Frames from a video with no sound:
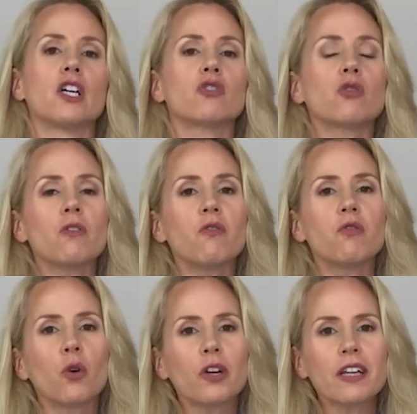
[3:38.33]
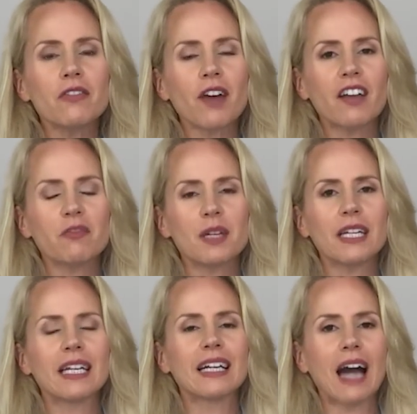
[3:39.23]
So the
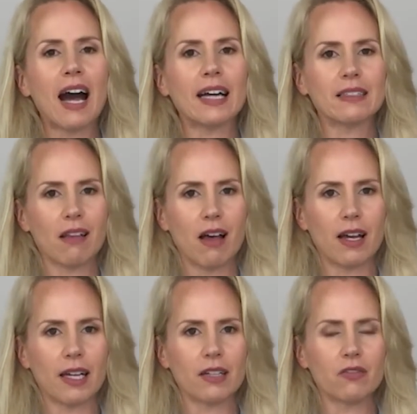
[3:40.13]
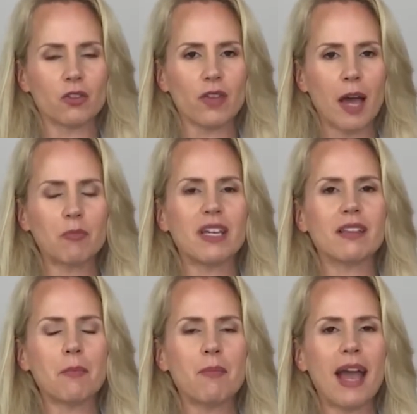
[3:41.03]
45-minute guideline for that
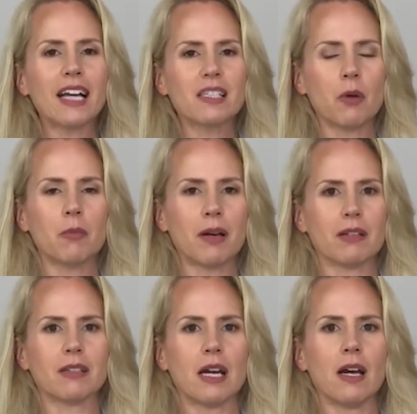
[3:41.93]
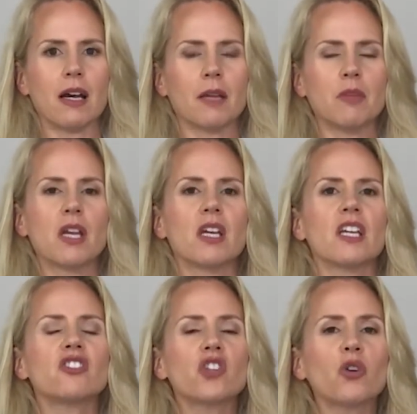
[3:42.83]
being the maximum amount of time
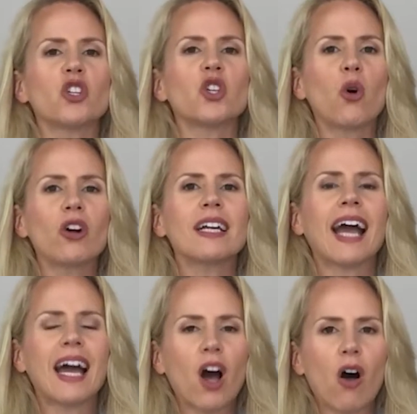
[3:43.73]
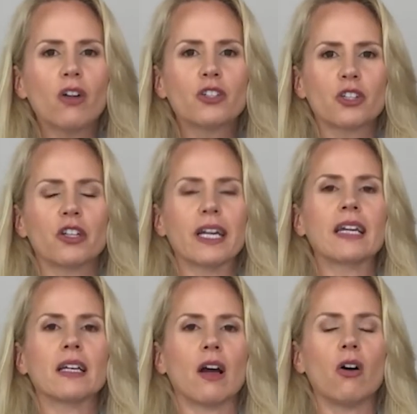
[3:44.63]
is so you're not
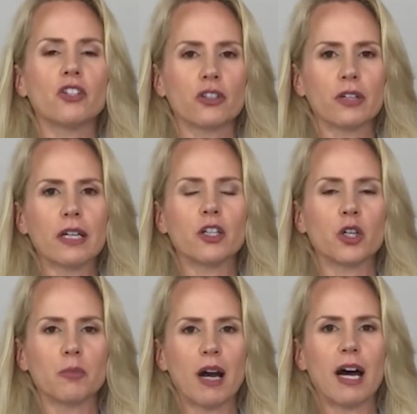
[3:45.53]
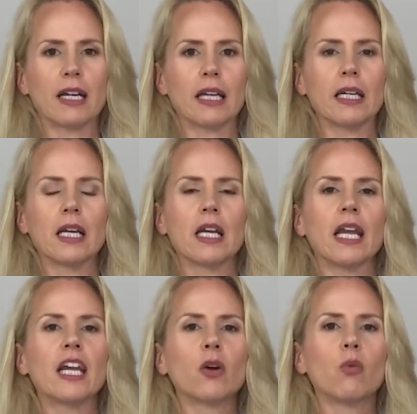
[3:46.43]
altering your body
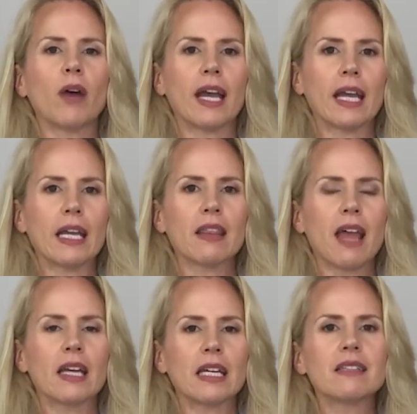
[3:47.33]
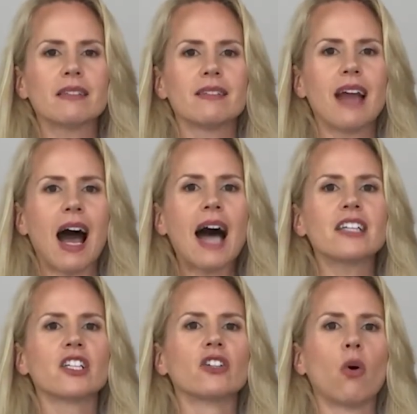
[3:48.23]
in a way that it's
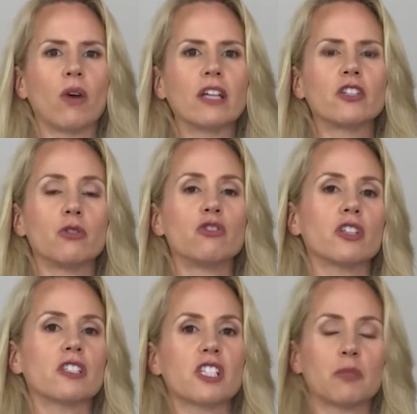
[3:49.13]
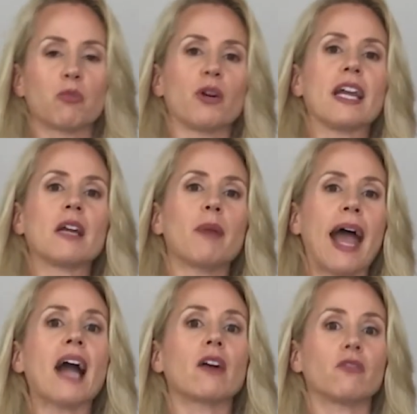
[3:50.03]
not going to just spring
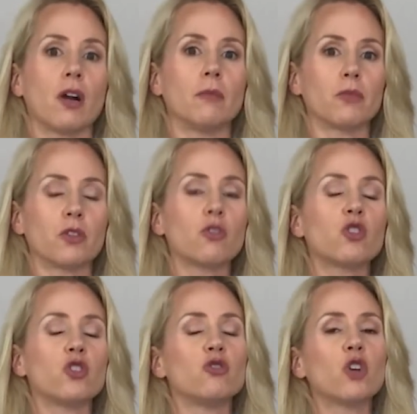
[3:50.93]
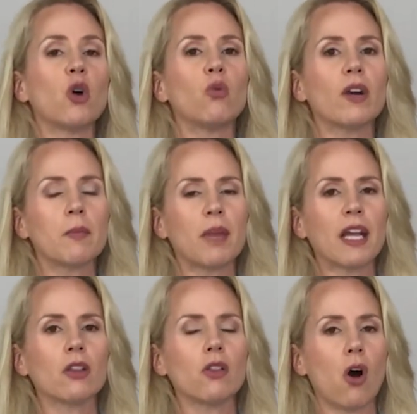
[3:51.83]
back from. You don't want to
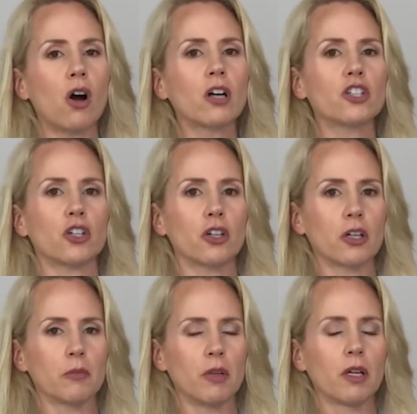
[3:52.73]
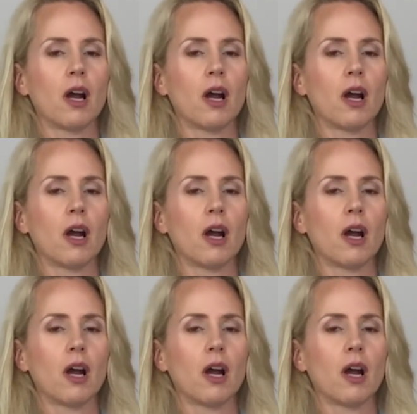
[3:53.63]
make long-term